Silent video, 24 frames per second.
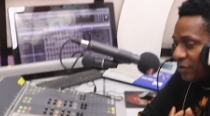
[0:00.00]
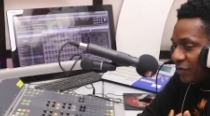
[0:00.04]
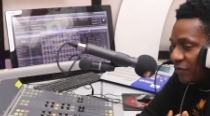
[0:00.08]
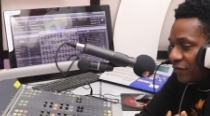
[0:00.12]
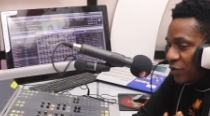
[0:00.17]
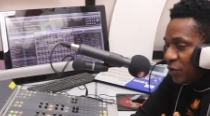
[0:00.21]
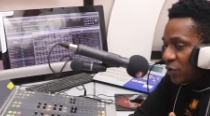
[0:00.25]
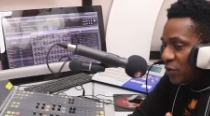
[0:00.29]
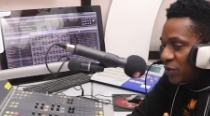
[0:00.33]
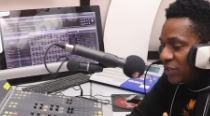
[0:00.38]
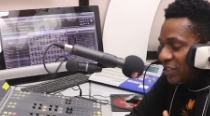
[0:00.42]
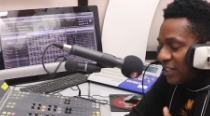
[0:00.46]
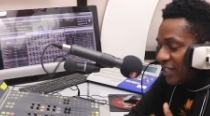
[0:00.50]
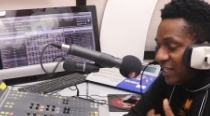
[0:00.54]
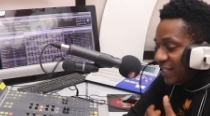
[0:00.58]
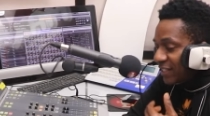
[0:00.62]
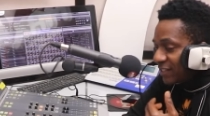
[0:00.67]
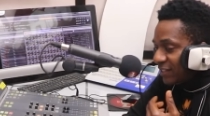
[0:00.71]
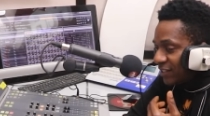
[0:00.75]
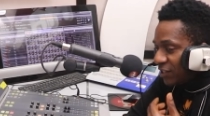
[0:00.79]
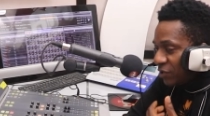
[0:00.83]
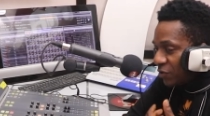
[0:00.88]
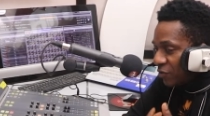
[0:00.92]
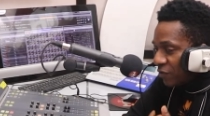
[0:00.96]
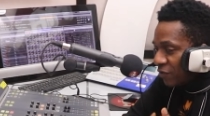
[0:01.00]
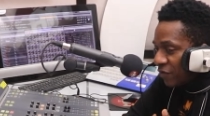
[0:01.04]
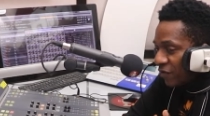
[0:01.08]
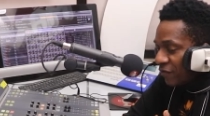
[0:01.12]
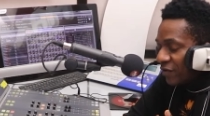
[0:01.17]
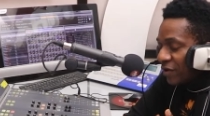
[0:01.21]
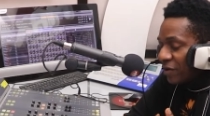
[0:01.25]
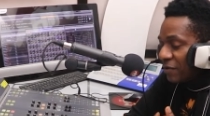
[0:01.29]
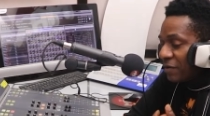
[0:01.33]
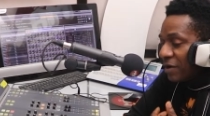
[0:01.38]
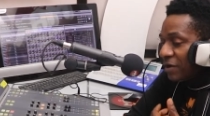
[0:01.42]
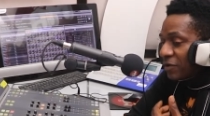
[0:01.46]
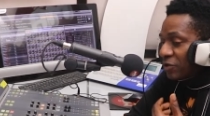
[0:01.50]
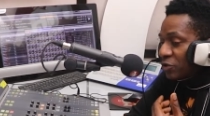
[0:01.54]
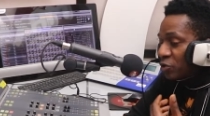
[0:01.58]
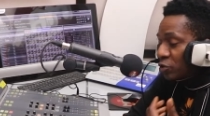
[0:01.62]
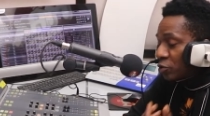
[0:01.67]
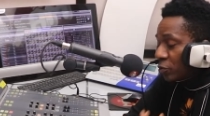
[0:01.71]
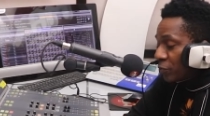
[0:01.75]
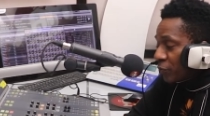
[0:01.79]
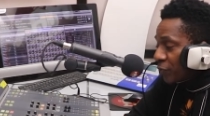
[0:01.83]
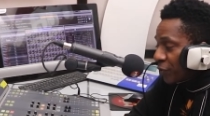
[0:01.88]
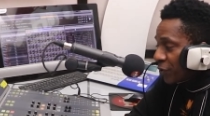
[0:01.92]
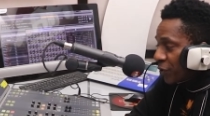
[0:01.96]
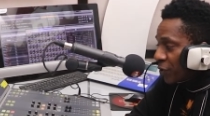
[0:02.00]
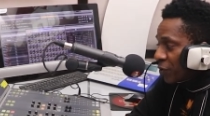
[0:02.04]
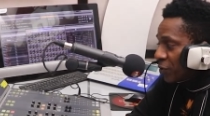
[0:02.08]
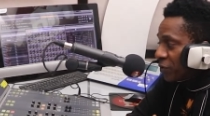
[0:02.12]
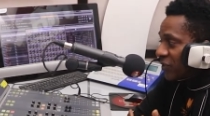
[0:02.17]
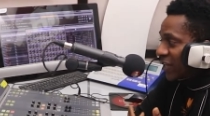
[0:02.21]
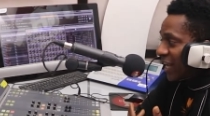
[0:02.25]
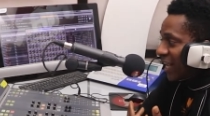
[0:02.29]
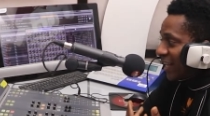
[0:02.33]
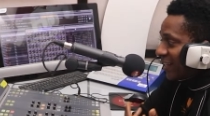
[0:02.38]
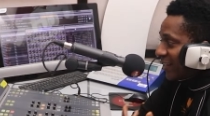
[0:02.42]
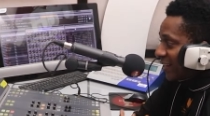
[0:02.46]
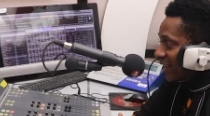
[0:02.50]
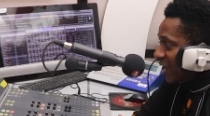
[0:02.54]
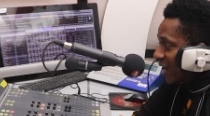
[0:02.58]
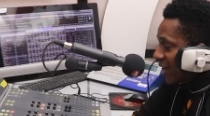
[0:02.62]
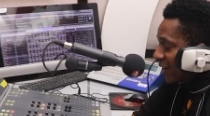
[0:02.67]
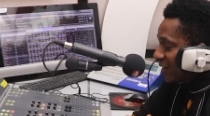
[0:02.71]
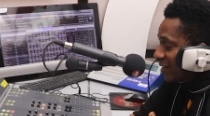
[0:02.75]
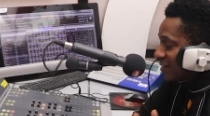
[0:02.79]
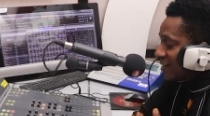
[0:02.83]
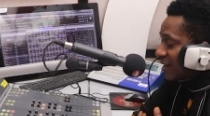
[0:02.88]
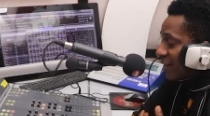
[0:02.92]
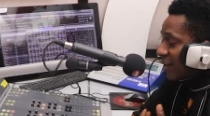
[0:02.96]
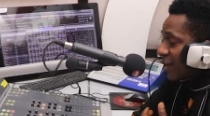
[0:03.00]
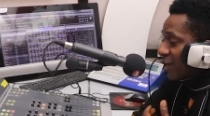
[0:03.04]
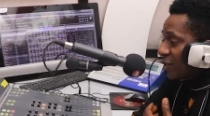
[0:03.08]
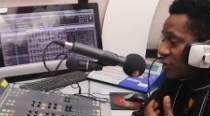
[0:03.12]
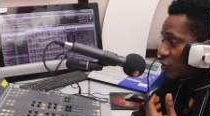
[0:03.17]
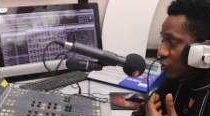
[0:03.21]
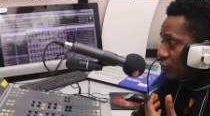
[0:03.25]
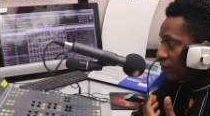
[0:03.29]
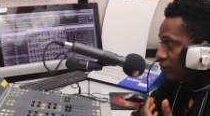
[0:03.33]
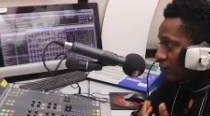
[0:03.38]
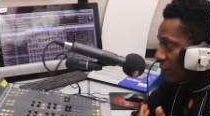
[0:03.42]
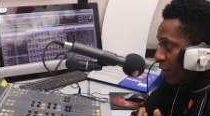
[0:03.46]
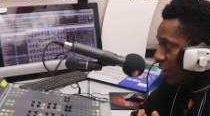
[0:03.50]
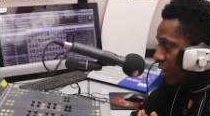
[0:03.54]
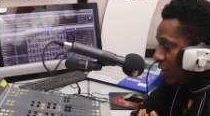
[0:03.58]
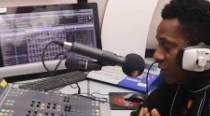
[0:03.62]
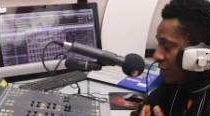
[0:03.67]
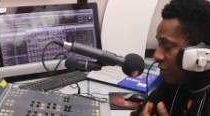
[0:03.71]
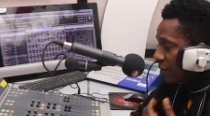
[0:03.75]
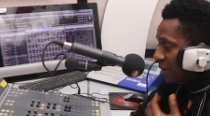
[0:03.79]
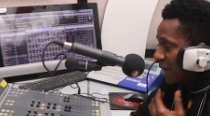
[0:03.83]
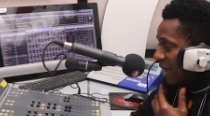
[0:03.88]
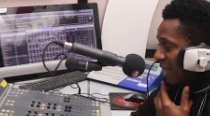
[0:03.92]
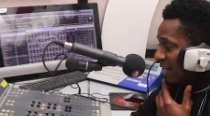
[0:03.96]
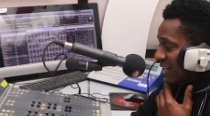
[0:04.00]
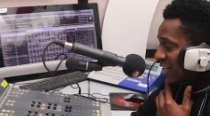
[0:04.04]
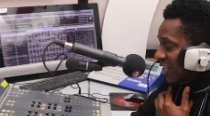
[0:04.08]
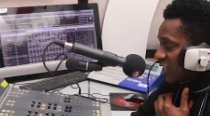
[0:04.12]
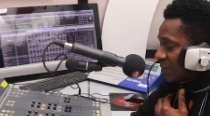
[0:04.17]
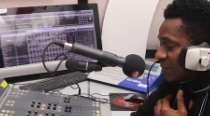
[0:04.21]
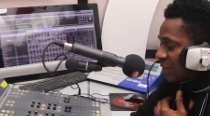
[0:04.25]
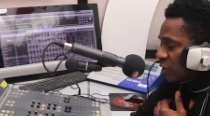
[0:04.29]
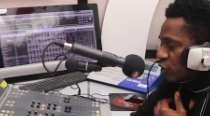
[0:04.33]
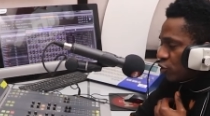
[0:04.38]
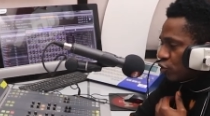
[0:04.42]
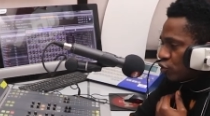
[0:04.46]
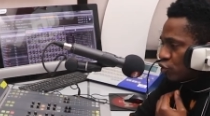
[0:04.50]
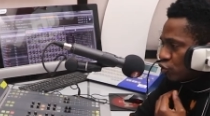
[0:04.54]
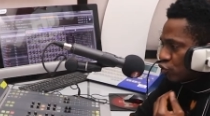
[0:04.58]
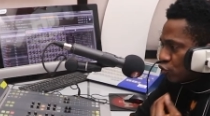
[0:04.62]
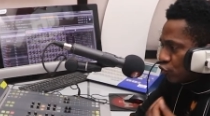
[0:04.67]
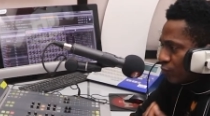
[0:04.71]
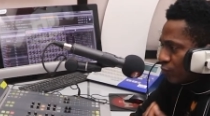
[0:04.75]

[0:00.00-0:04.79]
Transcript: of news is still revolving around the Super Eagles and Ghana's clash tomorrow. Mm -hmm. And mm-hmm. there's been so